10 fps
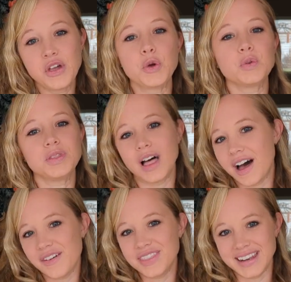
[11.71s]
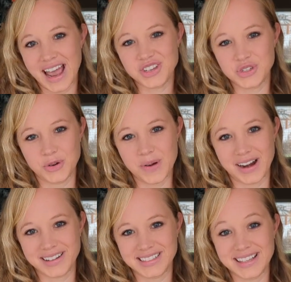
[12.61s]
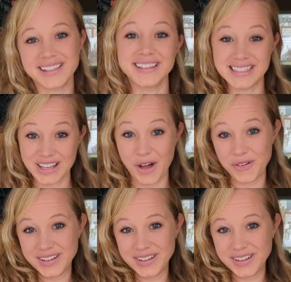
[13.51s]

who love the national parks. Let's go.